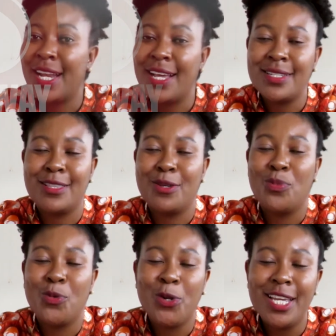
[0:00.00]
class in the
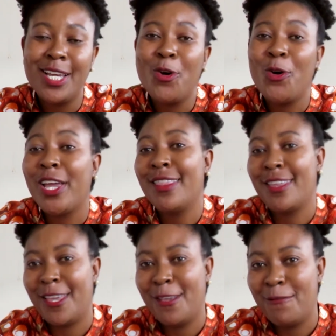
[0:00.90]
morning or in
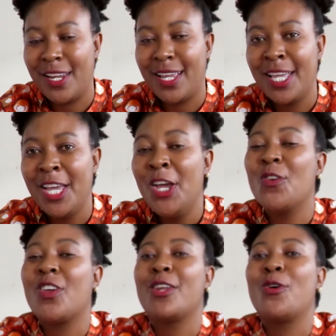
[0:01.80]
the evening,
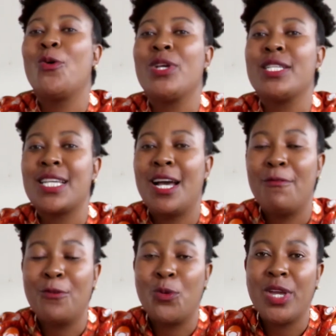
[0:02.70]
you can always
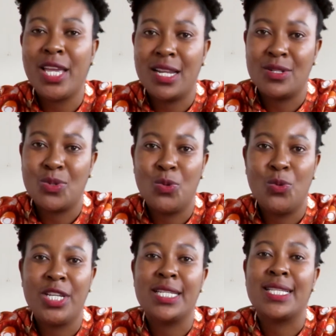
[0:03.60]
come for weekend school,
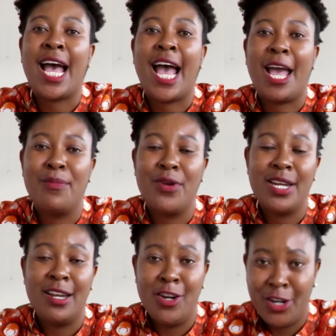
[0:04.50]
which is
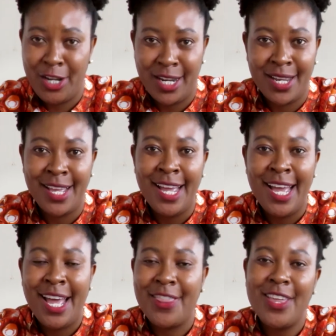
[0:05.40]
hybrid learning.
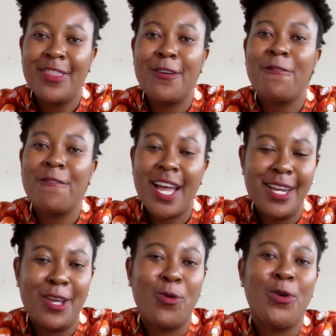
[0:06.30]
Then the
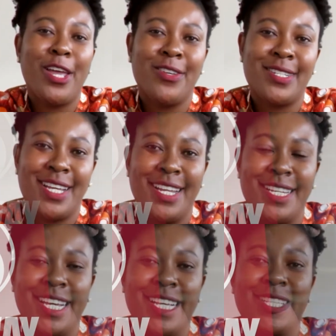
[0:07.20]
final way of
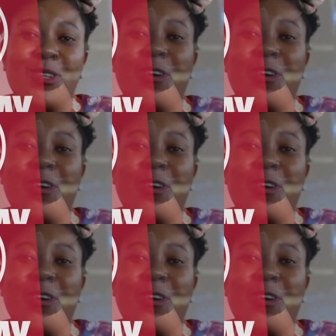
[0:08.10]
studying is